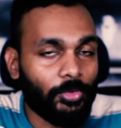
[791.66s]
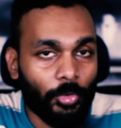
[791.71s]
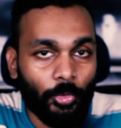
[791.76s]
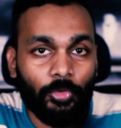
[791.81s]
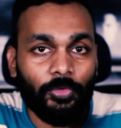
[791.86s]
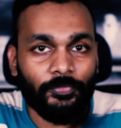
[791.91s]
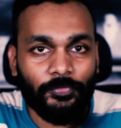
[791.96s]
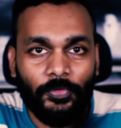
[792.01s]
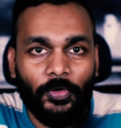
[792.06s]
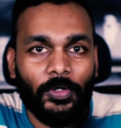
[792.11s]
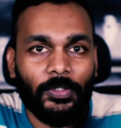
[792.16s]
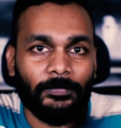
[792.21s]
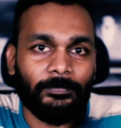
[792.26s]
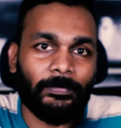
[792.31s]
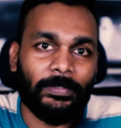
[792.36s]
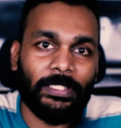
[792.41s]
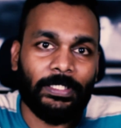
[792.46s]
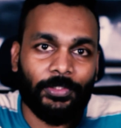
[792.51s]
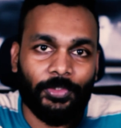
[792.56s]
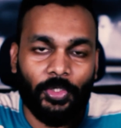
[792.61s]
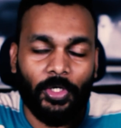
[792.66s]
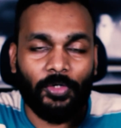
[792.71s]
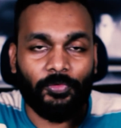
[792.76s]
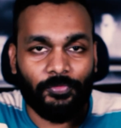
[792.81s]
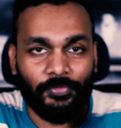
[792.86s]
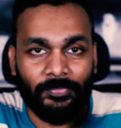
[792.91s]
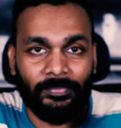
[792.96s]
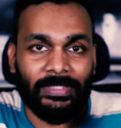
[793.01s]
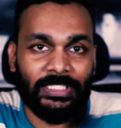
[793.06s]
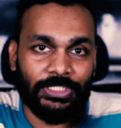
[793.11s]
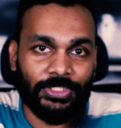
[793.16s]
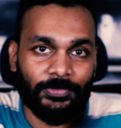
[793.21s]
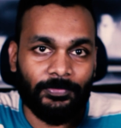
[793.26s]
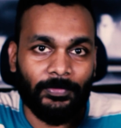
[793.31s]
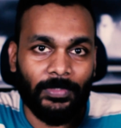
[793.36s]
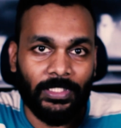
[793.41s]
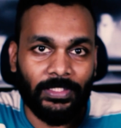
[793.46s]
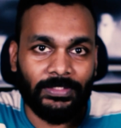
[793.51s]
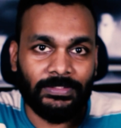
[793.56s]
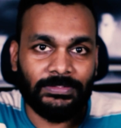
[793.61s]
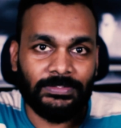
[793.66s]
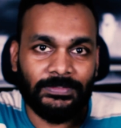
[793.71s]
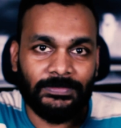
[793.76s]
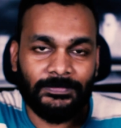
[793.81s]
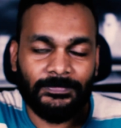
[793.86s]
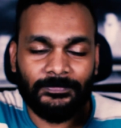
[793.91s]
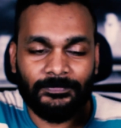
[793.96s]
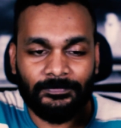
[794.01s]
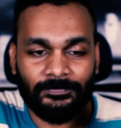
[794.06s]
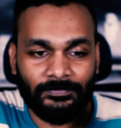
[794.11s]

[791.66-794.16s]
don't fall prey to confirmation bias.